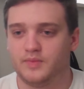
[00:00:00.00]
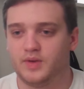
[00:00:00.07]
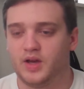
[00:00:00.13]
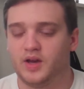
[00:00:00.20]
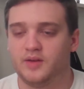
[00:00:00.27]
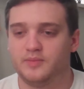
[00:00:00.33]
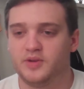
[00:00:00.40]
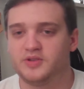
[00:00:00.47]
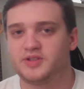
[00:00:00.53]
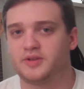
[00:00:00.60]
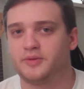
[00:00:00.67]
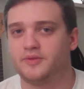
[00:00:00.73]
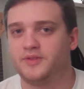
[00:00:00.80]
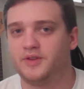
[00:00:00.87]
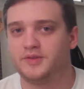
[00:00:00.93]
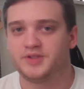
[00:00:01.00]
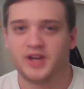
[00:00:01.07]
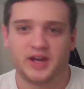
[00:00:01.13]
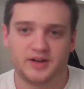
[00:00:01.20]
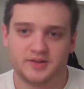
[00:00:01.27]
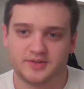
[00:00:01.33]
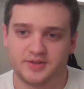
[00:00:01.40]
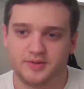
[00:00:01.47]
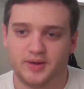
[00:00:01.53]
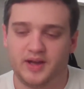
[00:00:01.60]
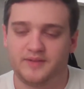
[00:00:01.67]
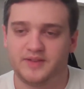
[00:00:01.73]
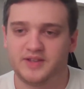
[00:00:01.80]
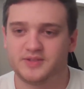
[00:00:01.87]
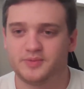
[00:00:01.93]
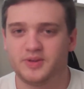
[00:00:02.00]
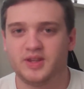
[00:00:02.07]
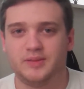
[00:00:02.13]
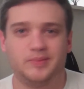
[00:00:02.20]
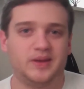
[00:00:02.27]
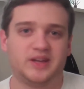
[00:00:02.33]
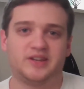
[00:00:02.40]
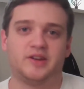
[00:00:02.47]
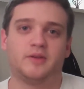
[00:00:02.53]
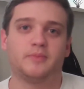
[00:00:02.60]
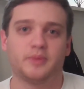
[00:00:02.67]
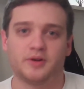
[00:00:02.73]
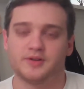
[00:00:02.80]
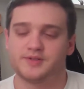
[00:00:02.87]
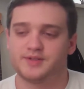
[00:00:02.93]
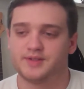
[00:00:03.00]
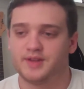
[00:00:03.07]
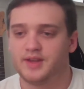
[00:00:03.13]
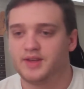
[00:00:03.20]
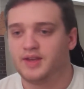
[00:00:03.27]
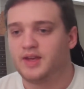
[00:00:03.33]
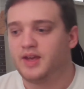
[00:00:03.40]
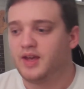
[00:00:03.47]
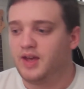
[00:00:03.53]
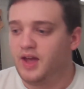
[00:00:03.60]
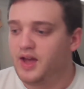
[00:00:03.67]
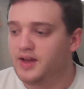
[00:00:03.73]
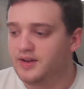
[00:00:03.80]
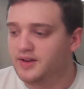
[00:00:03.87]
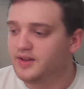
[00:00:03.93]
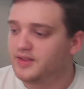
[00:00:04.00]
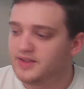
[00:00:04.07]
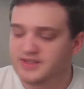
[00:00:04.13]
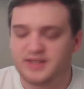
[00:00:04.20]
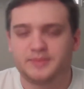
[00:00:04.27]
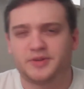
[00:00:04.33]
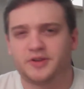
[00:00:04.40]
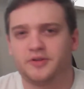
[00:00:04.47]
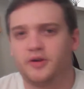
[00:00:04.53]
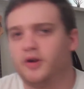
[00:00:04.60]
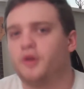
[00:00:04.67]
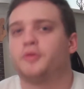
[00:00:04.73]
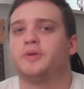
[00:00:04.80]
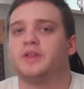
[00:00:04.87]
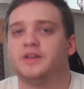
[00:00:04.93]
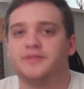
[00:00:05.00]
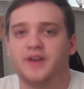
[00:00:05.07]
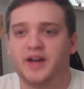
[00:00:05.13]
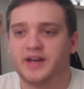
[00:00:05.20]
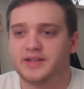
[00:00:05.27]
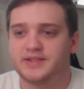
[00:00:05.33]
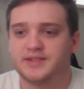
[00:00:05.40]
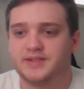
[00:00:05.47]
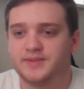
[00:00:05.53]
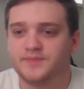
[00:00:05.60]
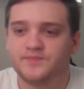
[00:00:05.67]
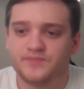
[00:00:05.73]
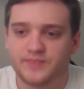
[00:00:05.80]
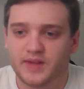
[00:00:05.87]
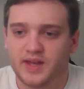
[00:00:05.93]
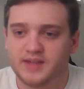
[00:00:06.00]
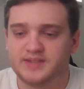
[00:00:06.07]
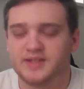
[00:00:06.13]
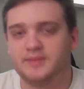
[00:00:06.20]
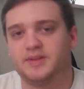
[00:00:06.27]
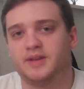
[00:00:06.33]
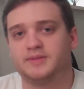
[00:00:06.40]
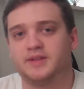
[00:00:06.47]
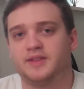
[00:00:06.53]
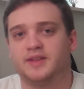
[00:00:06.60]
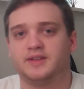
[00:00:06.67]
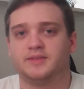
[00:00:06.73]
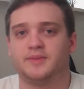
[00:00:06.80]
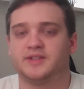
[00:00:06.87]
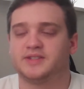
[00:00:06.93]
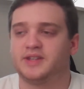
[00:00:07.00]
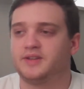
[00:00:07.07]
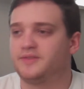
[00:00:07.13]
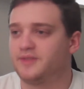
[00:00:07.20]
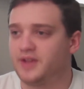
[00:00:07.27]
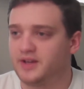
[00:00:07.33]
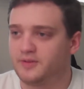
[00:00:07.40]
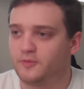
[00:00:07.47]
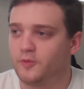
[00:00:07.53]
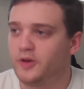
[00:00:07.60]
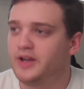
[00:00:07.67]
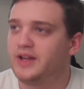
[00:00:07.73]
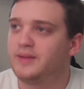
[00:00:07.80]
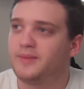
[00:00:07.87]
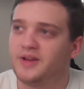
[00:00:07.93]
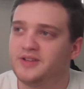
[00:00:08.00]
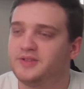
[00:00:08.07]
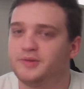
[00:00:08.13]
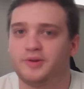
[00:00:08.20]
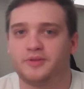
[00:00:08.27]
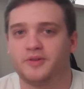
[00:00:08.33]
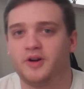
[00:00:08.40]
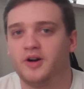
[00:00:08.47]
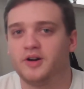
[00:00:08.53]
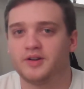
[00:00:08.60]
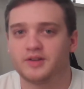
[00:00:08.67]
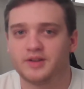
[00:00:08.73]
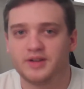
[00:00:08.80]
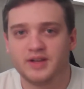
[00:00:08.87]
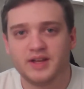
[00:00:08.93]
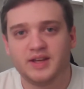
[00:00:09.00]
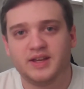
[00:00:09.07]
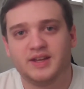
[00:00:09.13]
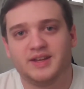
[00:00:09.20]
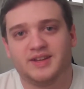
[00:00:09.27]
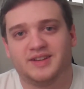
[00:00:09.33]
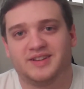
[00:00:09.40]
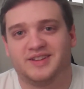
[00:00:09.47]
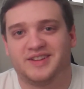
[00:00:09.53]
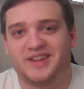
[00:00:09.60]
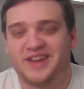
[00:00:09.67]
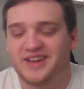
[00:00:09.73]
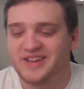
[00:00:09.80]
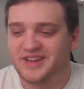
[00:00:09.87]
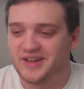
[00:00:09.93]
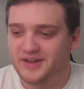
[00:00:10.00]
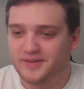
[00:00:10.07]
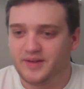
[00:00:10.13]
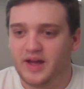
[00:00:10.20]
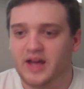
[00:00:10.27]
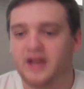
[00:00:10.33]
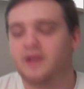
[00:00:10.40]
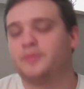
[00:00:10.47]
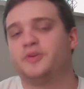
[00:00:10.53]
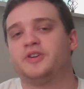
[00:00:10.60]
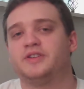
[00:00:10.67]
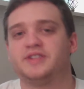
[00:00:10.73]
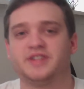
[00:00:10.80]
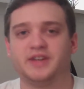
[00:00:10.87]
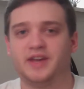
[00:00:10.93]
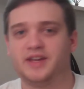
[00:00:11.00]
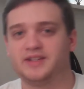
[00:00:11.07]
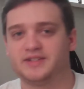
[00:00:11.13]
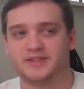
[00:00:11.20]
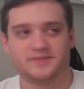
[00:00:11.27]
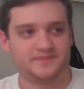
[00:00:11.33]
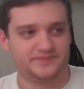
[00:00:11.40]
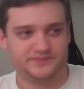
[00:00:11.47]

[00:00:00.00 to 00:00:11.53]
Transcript: uh, music review channels who have these really big numbers, and uh, they seem to grow really fast. And sometimes I think to myself, like, what am I doing wrong? Like, uh, I appreciate